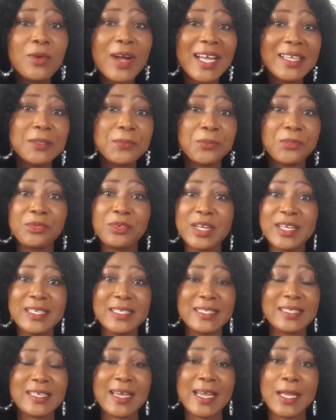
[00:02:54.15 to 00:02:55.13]
If you had a
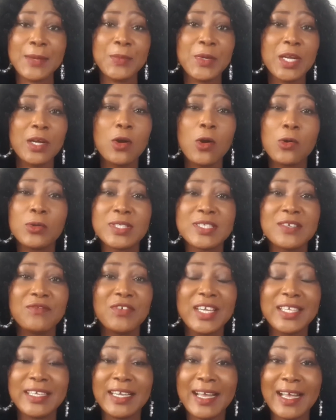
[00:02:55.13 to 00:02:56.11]
praying time,
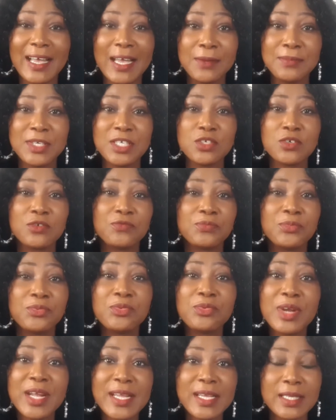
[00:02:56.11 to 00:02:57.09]
cultivate a habit
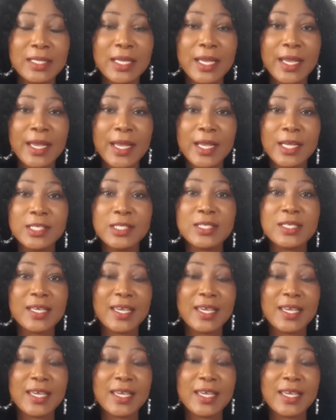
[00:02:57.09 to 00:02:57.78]
of praying